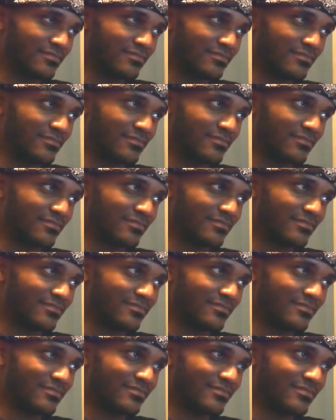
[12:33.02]

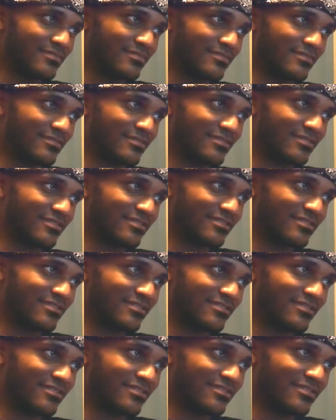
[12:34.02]

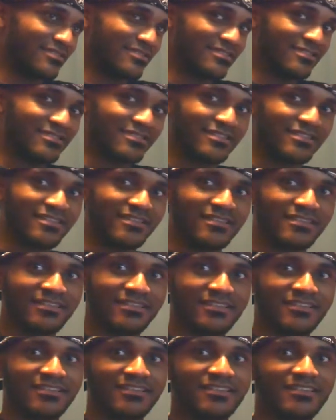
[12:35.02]

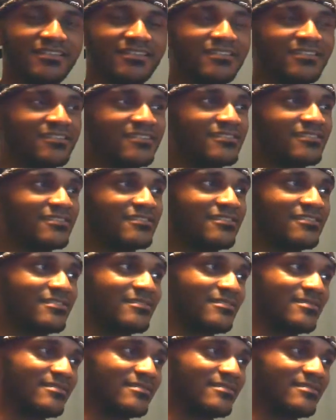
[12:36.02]
No words are spoken by the person on screen.